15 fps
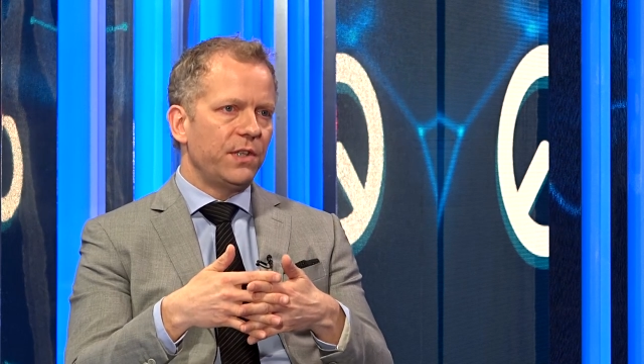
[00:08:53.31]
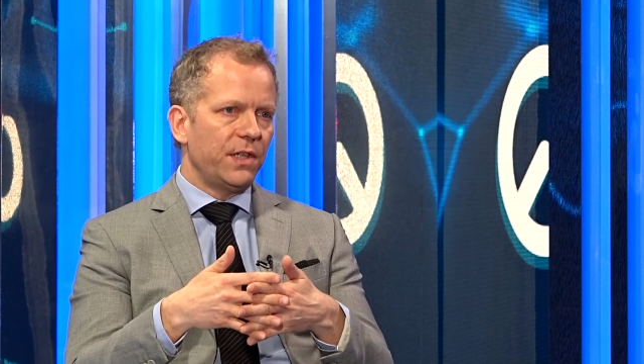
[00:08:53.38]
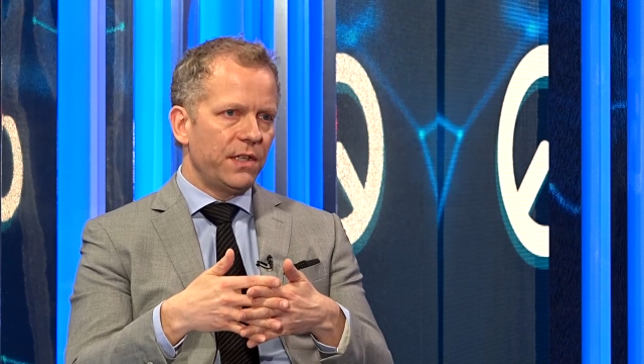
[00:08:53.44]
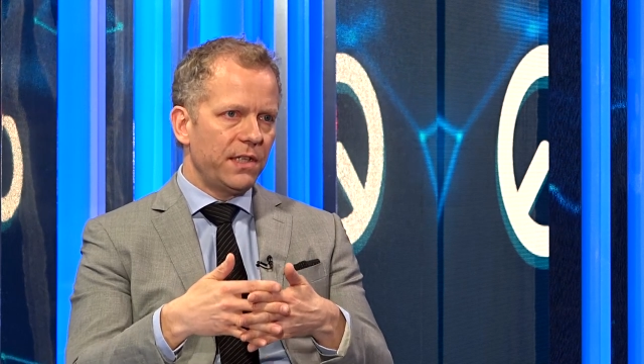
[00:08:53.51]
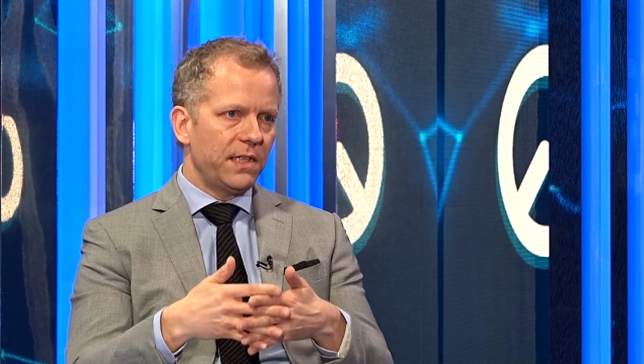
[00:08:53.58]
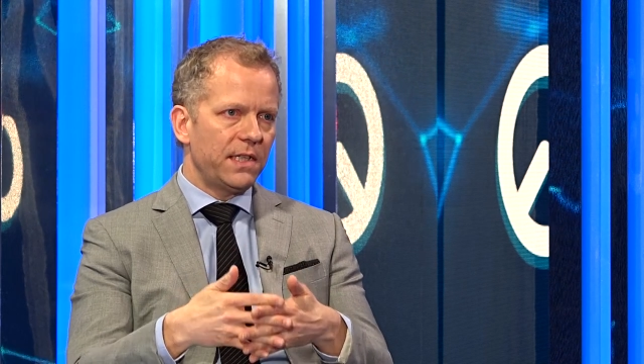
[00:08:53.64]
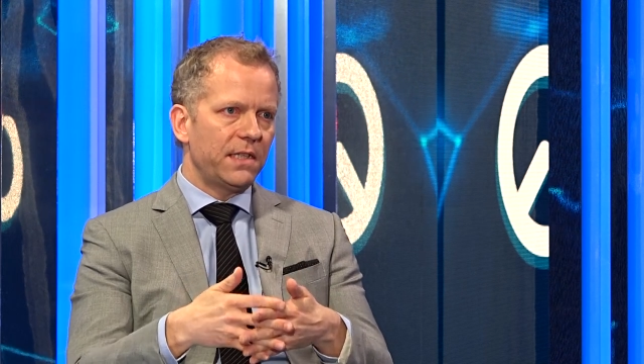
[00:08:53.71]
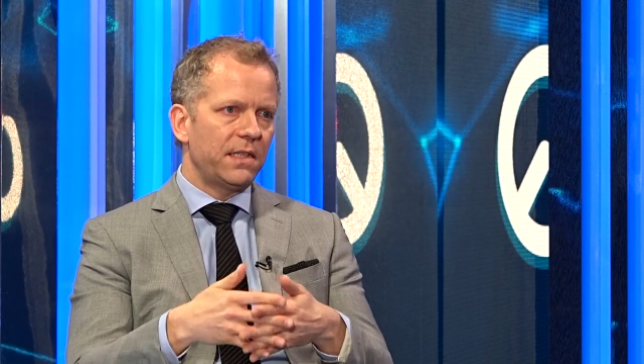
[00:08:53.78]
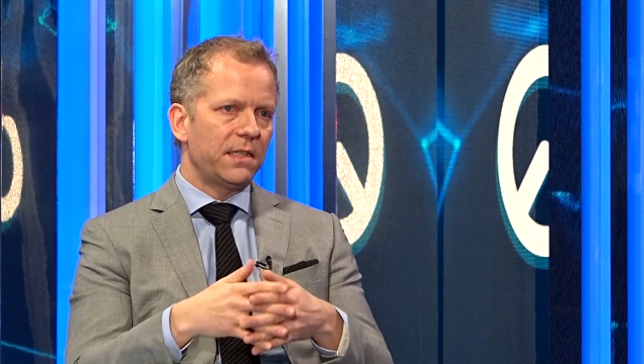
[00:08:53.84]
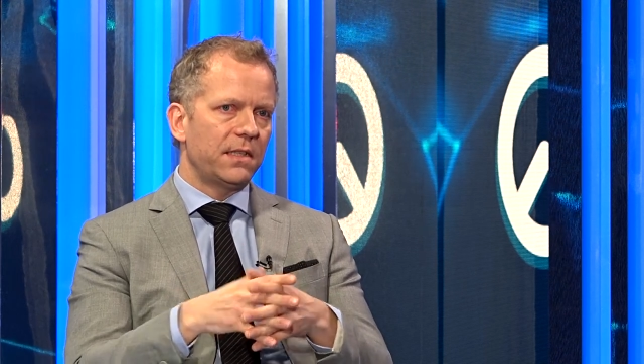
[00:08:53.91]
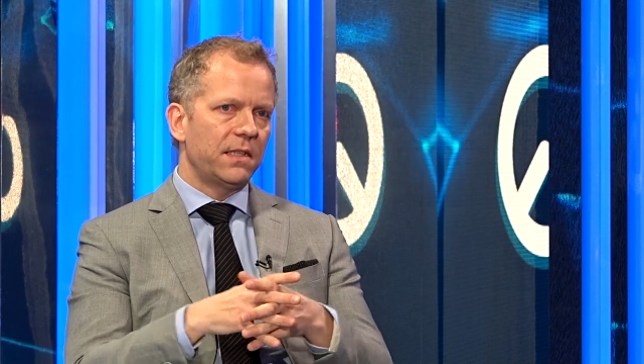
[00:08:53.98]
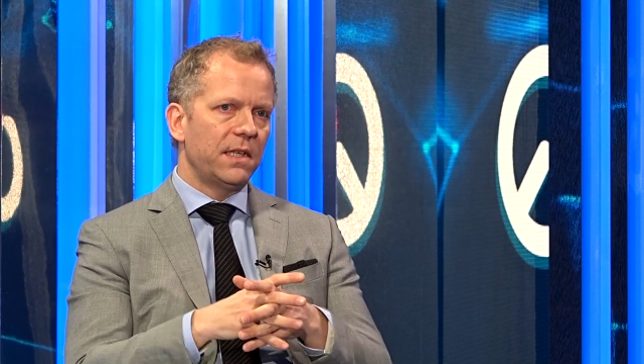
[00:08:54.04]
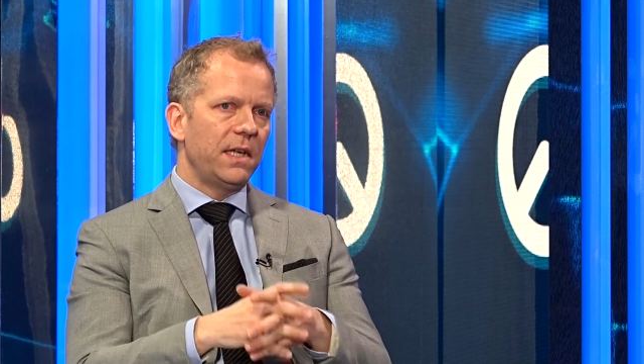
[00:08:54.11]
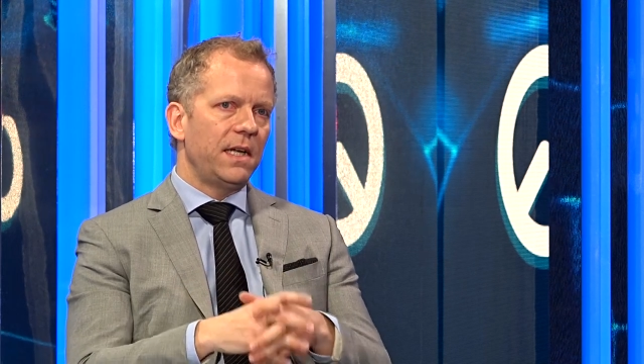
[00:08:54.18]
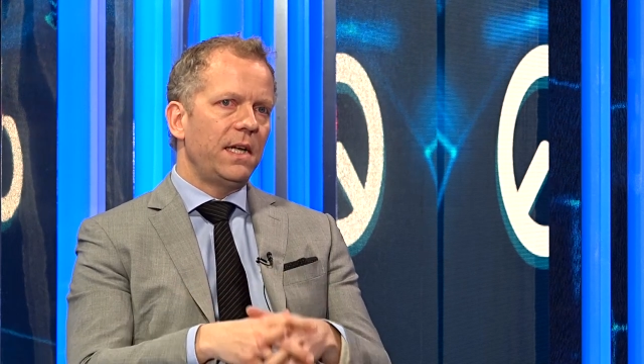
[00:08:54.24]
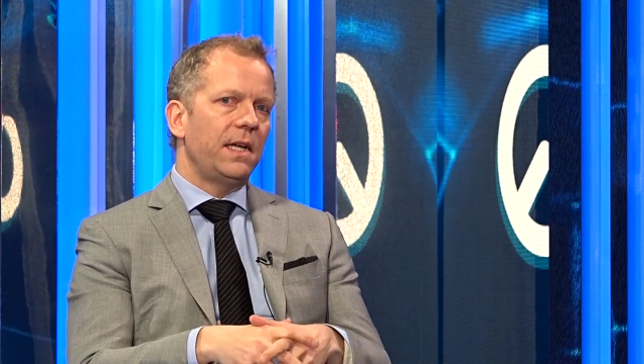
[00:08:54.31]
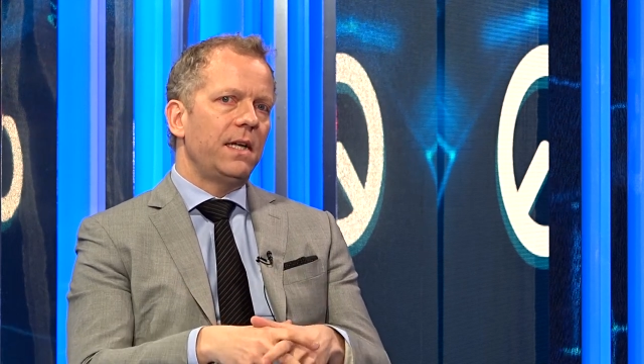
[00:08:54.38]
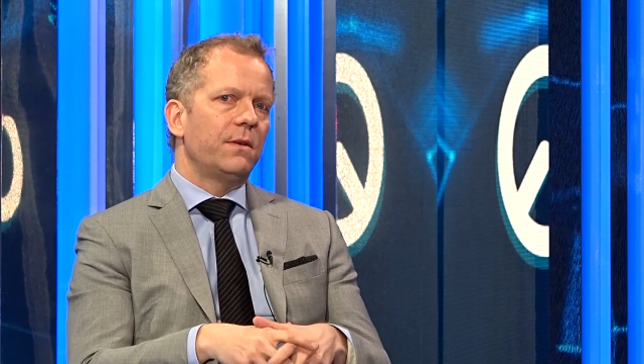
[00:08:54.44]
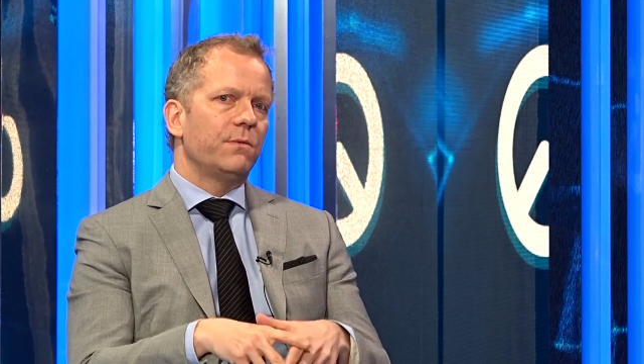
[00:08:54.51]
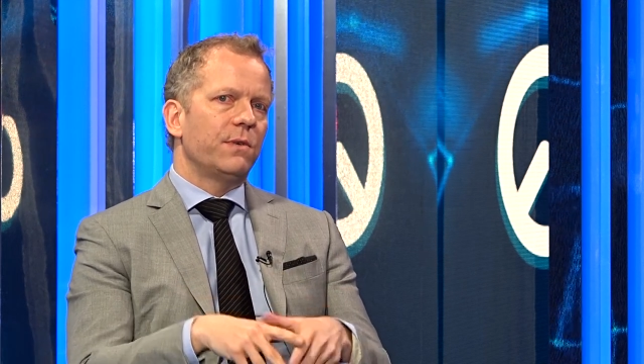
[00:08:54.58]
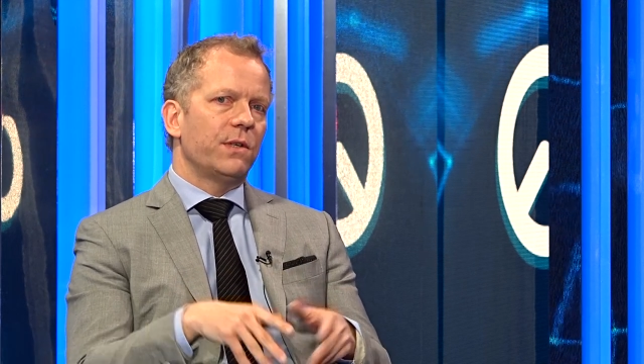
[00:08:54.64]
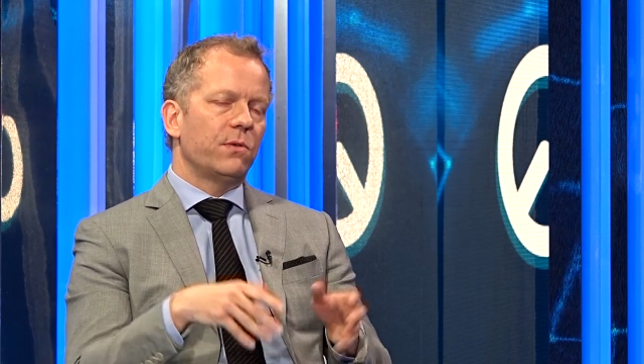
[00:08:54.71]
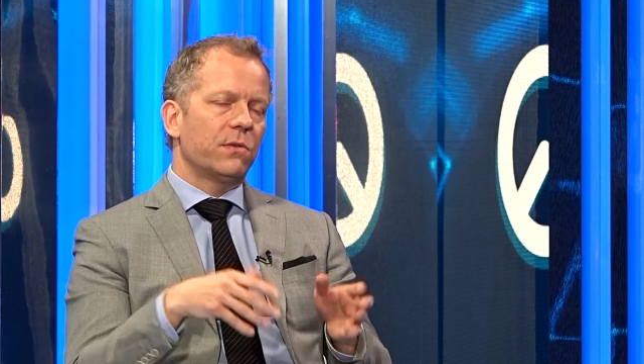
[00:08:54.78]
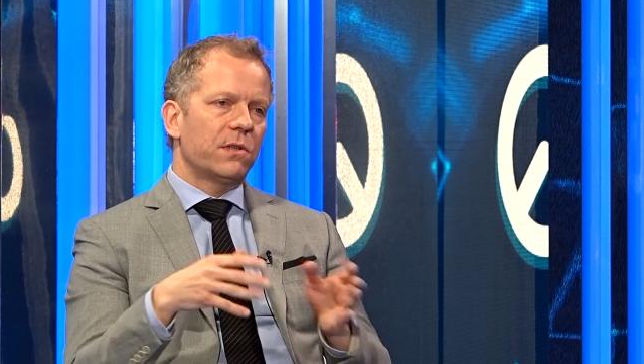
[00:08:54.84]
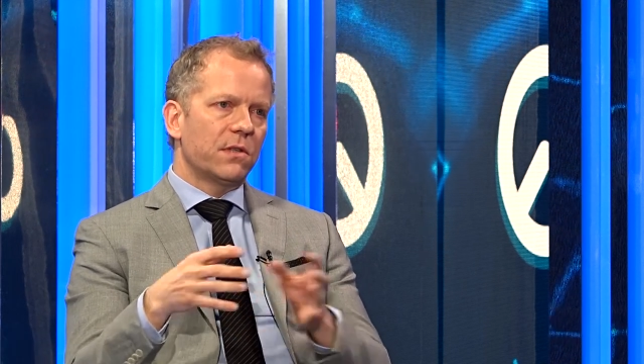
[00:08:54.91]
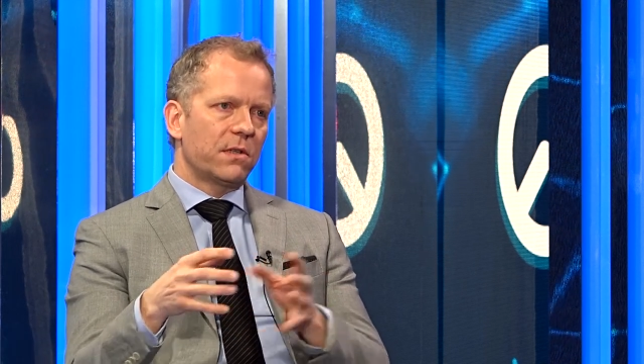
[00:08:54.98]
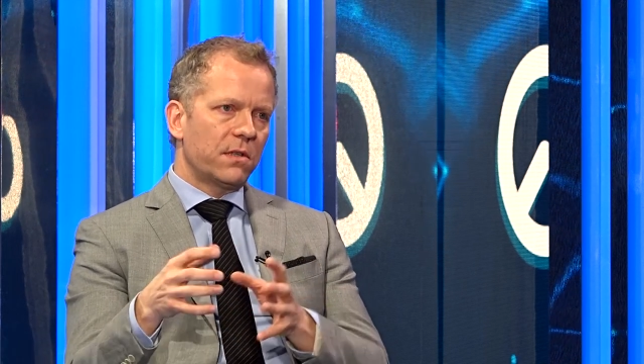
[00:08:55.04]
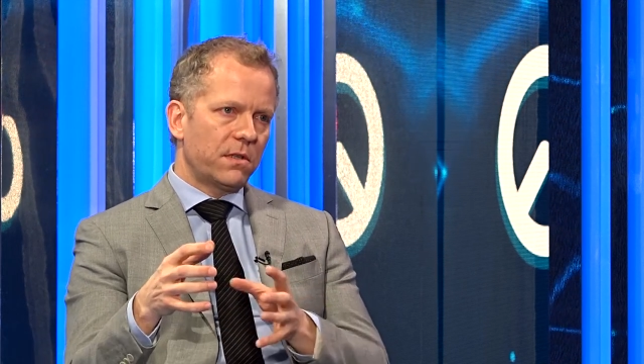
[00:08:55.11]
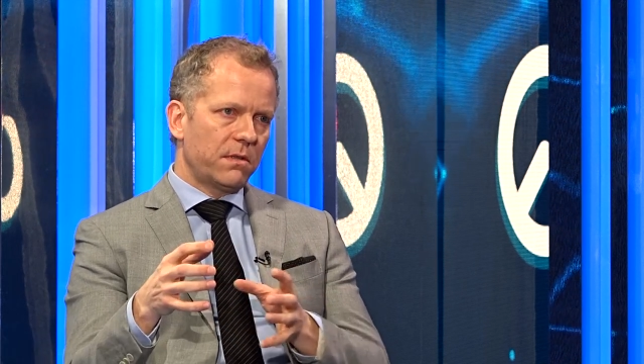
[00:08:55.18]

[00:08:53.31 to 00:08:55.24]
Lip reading: journalists. Mm-hmm. We also